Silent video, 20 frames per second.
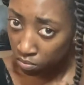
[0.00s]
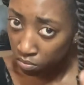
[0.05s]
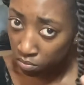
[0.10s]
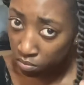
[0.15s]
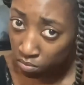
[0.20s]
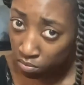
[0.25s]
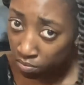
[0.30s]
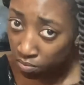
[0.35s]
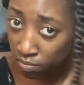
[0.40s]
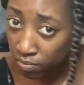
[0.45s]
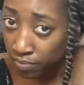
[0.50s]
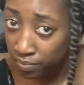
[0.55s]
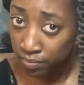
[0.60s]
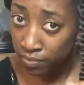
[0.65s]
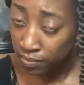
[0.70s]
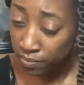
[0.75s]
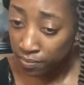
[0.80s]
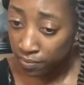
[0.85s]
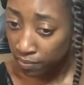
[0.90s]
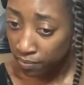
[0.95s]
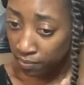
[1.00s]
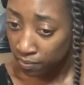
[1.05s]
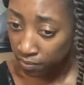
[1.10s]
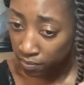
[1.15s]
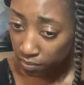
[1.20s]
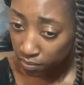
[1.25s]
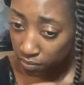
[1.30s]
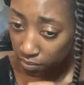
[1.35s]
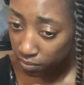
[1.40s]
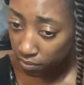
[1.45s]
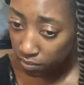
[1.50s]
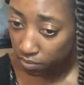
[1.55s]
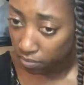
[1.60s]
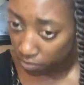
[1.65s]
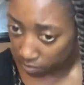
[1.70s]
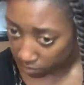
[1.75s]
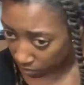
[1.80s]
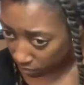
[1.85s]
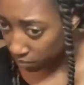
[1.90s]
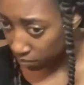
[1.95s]
staying really secure,
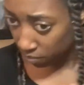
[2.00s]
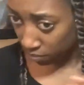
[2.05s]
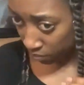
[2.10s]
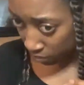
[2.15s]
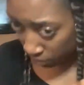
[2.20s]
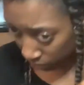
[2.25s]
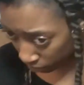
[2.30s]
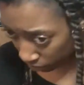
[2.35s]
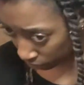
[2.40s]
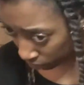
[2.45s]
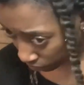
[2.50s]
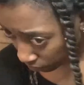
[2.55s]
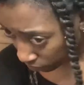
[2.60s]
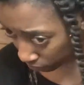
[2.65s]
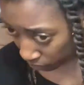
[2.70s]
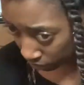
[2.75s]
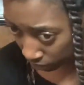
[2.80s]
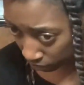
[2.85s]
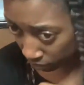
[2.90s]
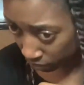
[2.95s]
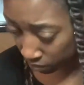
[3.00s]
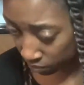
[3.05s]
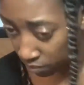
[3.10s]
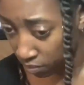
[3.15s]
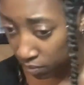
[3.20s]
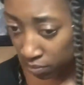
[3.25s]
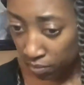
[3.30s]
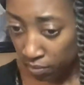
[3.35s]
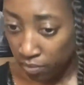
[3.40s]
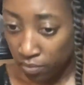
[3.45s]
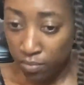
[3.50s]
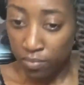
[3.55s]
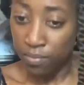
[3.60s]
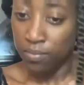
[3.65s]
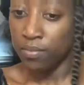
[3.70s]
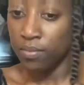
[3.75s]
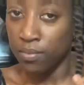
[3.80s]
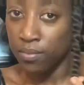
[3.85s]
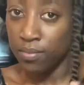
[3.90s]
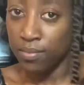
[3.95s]
really nice and tight,
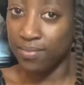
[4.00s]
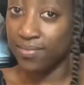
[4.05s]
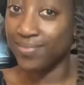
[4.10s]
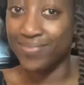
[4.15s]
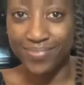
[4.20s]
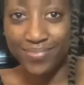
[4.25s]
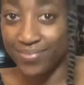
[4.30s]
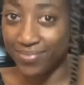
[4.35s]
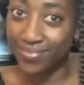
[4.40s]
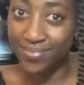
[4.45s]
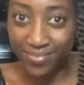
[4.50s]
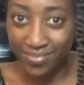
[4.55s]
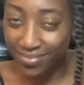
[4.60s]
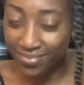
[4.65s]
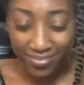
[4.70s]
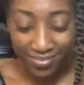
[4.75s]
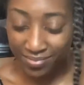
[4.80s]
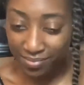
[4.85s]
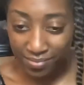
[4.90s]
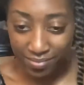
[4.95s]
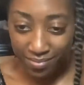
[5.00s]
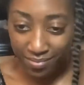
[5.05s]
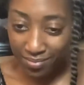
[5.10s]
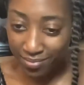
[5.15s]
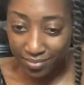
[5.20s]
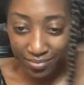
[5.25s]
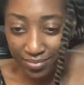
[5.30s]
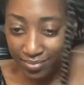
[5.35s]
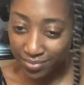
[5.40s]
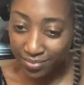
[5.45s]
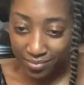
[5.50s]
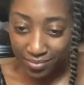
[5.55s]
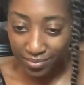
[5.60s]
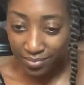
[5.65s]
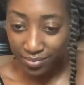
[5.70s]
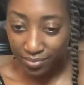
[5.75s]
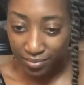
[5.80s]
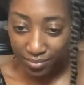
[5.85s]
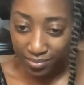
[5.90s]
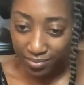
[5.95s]
nice and clean, because you don't want a bunch of
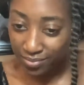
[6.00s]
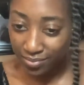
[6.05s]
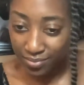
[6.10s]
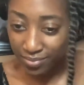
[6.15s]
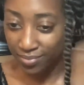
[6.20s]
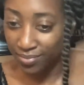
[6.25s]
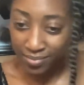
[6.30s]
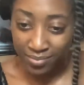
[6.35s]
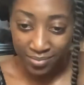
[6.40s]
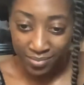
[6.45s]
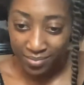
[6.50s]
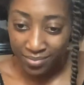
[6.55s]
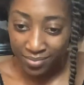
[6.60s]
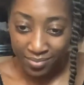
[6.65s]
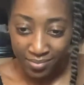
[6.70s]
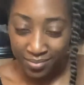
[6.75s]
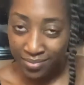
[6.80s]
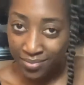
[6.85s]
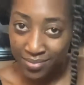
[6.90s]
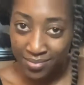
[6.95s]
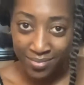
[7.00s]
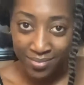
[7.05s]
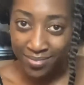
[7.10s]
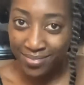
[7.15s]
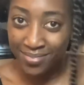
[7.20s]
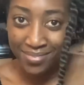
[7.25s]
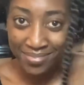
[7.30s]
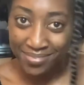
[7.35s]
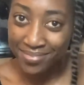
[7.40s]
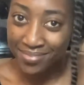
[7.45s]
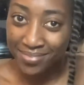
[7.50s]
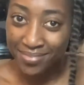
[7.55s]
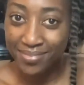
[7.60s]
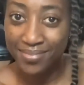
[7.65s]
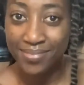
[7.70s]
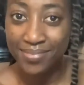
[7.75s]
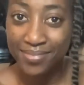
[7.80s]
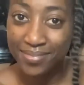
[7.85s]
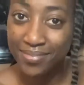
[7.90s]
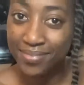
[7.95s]
flyaways. You want
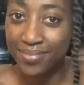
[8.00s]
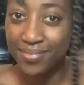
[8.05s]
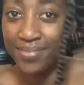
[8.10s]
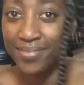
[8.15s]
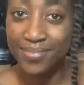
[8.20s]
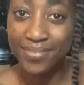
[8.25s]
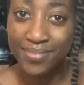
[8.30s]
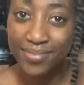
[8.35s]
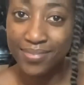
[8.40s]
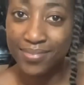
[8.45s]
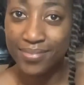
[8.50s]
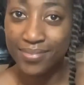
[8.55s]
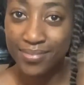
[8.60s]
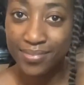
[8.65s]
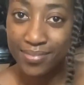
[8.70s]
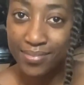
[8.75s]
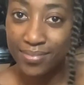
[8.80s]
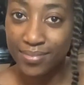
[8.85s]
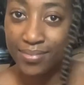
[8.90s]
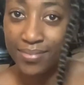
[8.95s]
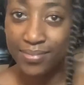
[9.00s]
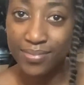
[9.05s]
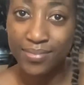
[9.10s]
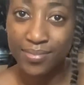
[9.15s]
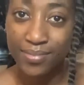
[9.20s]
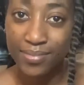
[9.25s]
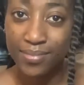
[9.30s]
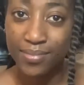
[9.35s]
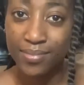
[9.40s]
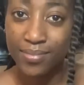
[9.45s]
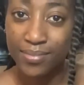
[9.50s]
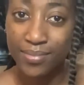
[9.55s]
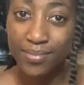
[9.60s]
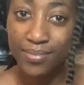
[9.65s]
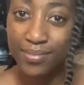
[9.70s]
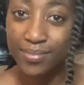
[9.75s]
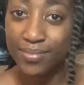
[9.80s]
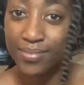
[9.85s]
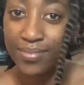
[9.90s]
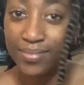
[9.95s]
this to look really clean while at the
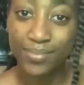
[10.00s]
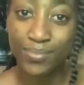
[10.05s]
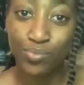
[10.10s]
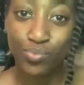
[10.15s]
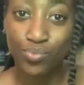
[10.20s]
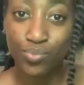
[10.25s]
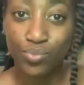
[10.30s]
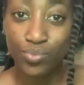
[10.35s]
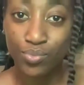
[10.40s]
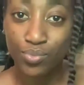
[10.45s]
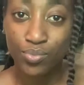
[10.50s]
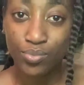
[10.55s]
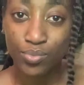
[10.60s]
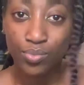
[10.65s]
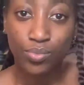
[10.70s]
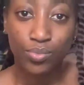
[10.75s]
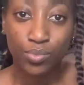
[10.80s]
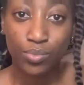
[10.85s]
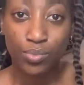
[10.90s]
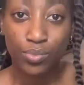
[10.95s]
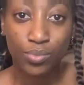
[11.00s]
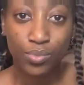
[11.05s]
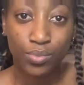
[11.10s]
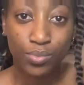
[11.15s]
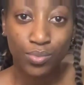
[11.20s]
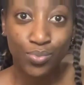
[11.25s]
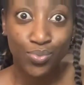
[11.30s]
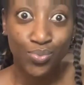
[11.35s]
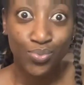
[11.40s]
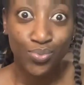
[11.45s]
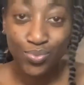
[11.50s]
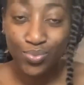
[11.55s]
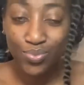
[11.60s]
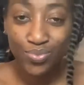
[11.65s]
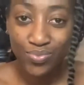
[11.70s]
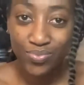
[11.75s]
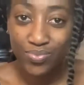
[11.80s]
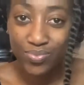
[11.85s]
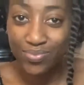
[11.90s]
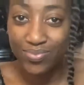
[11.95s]
same time just looking really natural.
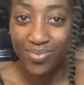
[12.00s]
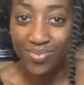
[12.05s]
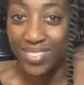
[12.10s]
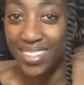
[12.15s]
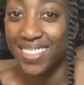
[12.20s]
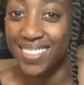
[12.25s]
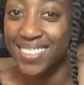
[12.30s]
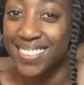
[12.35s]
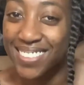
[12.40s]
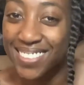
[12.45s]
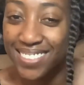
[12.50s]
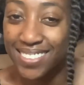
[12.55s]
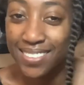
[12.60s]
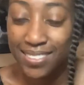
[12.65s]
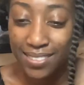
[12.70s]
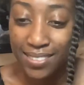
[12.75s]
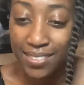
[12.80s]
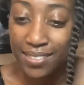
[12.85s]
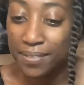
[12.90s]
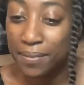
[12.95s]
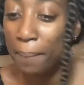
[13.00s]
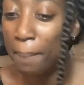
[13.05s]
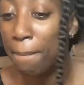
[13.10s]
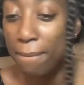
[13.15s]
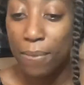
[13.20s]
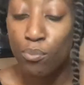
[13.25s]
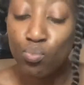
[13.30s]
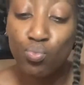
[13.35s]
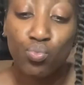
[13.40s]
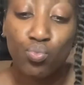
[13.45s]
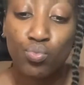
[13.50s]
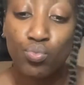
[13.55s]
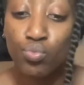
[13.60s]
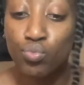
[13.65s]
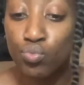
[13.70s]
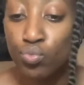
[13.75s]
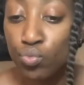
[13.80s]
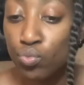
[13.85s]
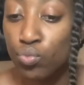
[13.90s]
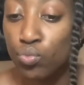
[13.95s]
It's not a lock, it's not a dread, it
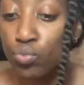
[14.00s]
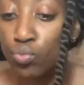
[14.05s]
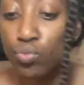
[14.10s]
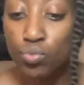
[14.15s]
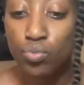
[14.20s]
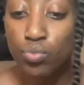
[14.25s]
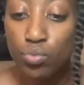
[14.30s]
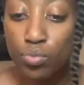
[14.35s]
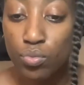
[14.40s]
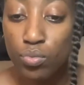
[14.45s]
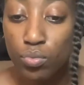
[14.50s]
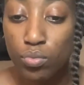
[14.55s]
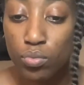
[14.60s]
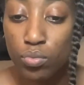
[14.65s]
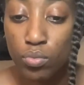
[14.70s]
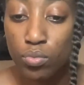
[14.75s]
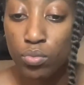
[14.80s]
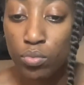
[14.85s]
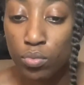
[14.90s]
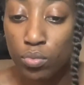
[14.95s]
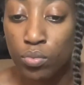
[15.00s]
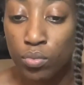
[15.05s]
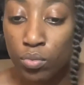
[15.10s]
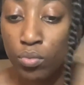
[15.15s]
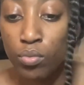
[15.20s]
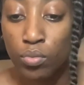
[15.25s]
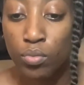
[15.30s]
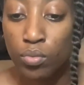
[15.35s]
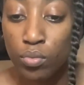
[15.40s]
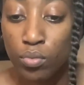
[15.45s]
is just a jumbo twist.